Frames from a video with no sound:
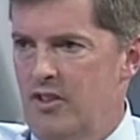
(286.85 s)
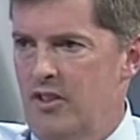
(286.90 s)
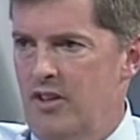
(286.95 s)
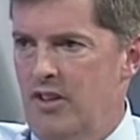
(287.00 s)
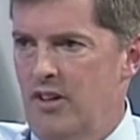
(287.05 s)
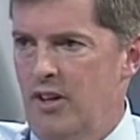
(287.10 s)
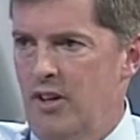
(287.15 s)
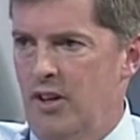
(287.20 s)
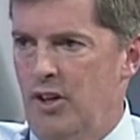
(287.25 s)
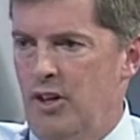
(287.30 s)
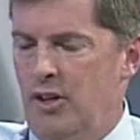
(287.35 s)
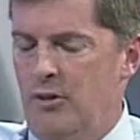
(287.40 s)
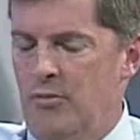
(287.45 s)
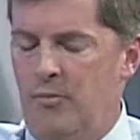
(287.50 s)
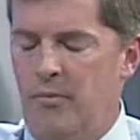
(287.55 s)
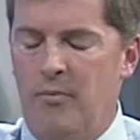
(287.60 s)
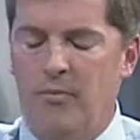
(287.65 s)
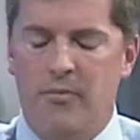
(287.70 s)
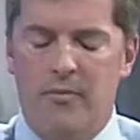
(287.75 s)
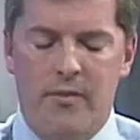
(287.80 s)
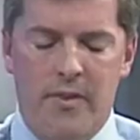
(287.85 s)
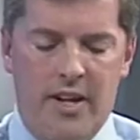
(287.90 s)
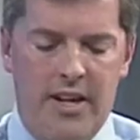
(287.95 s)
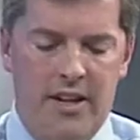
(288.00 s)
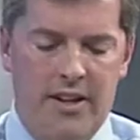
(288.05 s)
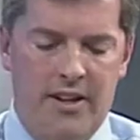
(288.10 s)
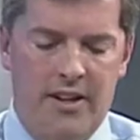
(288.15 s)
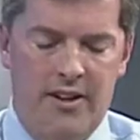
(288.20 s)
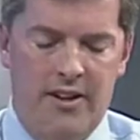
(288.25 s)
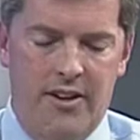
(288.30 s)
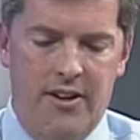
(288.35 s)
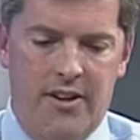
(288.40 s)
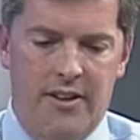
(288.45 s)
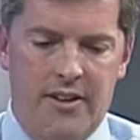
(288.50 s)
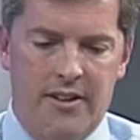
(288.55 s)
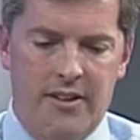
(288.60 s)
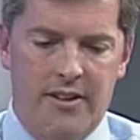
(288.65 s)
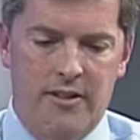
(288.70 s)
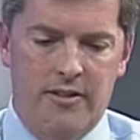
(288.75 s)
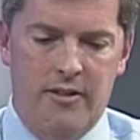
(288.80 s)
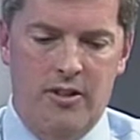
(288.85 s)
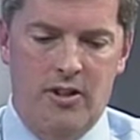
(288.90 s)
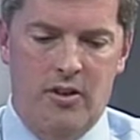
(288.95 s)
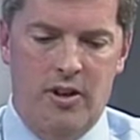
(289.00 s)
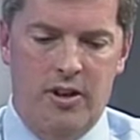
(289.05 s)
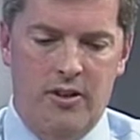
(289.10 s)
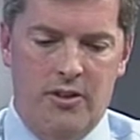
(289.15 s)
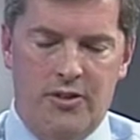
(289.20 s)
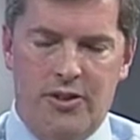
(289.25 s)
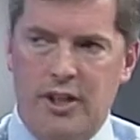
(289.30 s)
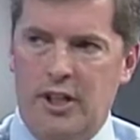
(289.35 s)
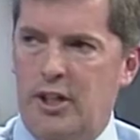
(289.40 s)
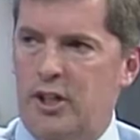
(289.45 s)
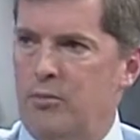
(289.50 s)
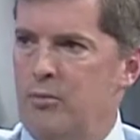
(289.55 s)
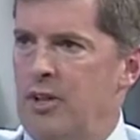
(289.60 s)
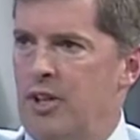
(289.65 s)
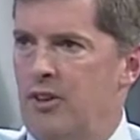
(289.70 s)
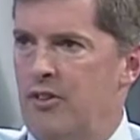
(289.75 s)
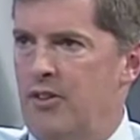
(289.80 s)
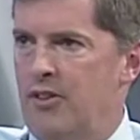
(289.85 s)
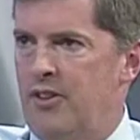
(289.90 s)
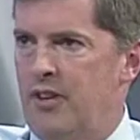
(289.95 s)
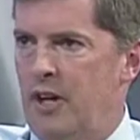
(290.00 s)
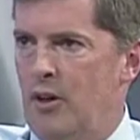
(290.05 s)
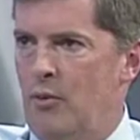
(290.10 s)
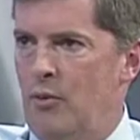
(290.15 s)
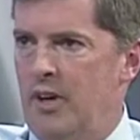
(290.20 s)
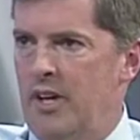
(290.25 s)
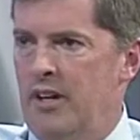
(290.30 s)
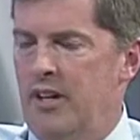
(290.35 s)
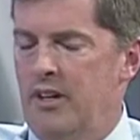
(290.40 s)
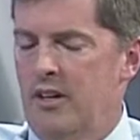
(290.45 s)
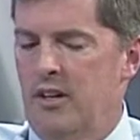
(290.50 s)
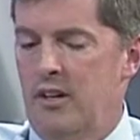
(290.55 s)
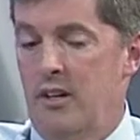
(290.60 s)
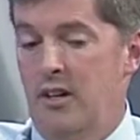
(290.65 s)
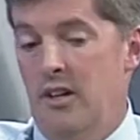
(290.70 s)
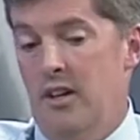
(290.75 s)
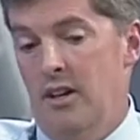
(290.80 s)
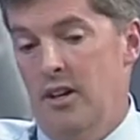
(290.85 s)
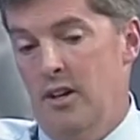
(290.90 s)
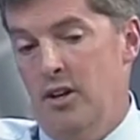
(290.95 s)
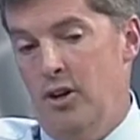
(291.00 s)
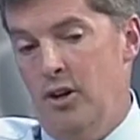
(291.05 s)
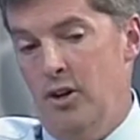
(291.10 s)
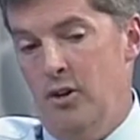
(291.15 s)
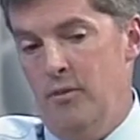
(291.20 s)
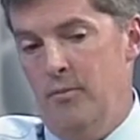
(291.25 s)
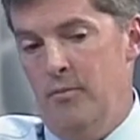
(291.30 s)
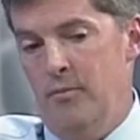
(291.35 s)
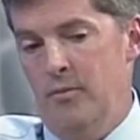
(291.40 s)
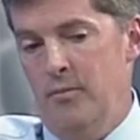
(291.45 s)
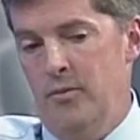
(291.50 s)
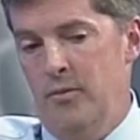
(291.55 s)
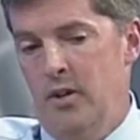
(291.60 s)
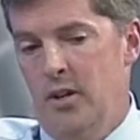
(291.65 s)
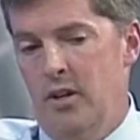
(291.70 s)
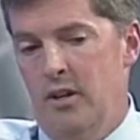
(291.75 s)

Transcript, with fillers: Mm-hmm. Um, and, uh, you know, I don't think they're being hurt that way. Um,